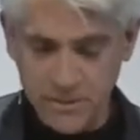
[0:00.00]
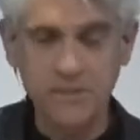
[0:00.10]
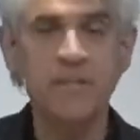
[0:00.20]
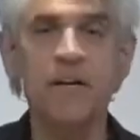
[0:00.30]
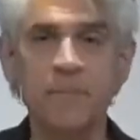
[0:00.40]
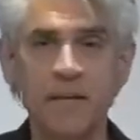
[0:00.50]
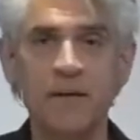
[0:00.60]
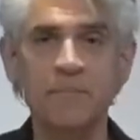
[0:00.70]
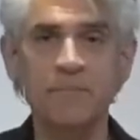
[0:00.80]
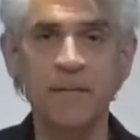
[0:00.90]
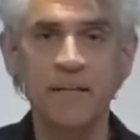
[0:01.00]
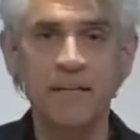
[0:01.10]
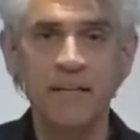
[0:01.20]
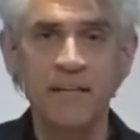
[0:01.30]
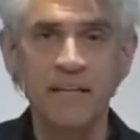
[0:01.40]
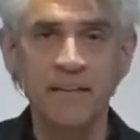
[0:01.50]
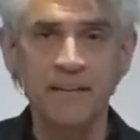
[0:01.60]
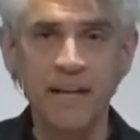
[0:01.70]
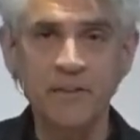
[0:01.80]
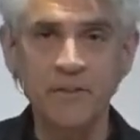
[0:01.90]
which is coming up
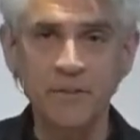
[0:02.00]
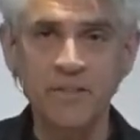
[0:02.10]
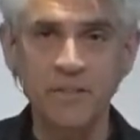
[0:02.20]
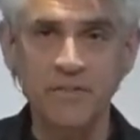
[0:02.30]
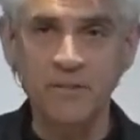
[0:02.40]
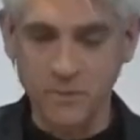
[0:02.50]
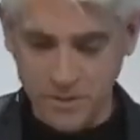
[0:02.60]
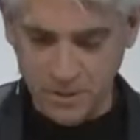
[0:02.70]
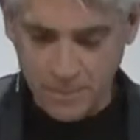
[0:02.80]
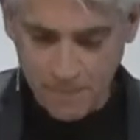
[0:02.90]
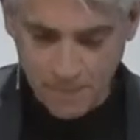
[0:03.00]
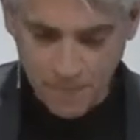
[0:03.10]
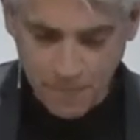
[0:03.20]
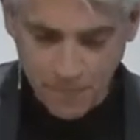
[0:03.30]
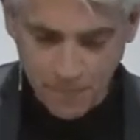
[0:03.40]
in the not too distant future.